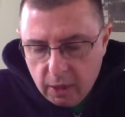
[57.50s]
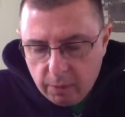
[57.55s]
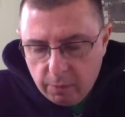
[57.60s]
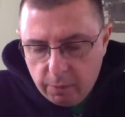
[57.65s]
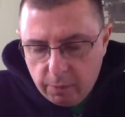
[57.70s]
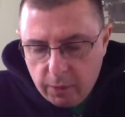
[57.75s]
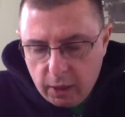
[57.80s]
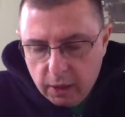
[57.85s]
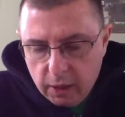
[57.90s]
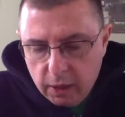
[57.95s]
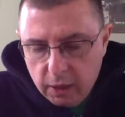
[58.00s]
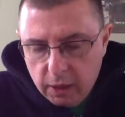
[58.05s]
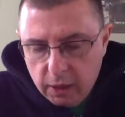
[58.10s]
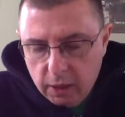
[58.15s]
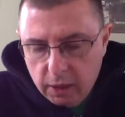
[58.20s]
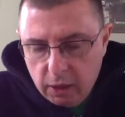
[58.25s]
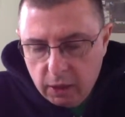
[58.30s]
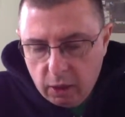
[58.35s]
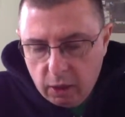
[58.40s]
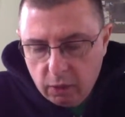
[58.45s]
But
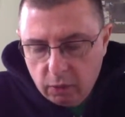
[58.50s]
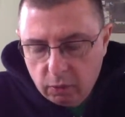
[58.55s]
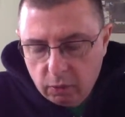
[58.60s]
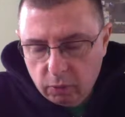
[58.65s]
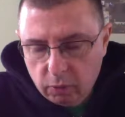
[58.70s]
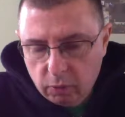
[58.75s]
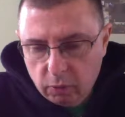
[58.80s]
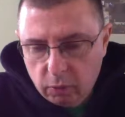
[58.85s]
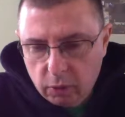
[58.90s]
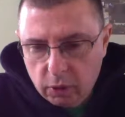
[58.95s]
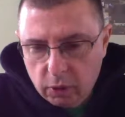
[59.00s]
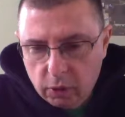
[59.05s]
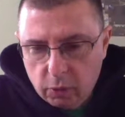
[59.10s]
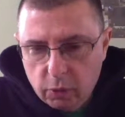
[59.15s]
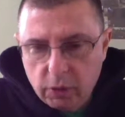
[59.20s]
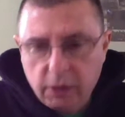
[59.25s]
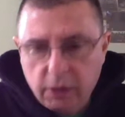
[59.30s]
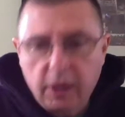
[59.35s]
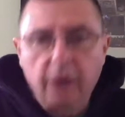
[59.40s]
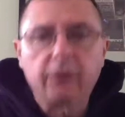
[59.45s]

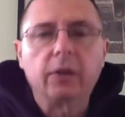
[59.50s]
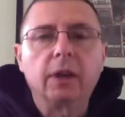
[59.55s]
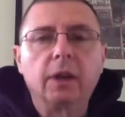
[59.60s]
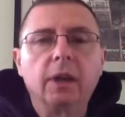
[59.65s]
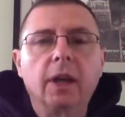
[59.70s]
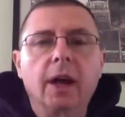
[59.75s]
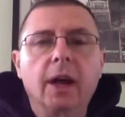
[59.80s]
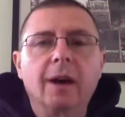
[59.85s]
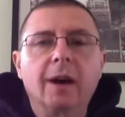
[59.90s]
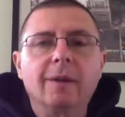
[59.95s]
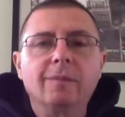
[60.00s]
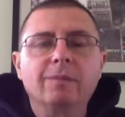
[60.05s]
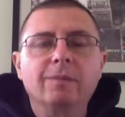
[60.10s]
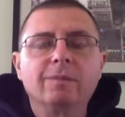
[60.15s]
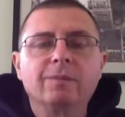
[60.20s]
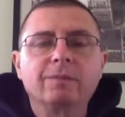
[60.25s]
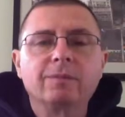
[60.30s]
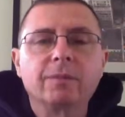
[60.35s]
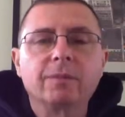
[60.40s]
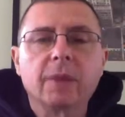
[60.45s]
we're definitely
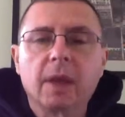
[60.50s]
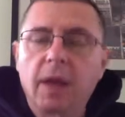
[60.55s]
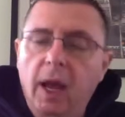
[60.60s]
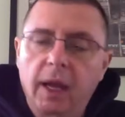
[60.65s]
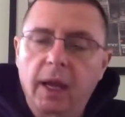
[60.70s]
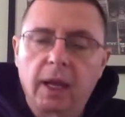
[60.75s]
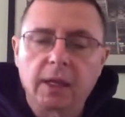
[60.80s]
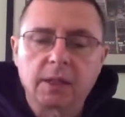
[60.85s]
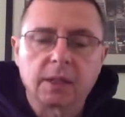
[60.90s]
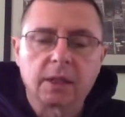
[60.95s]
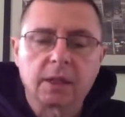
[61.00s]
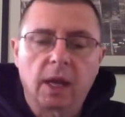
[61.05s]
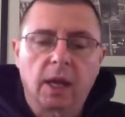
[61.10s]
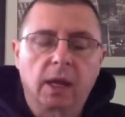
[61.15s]
I guess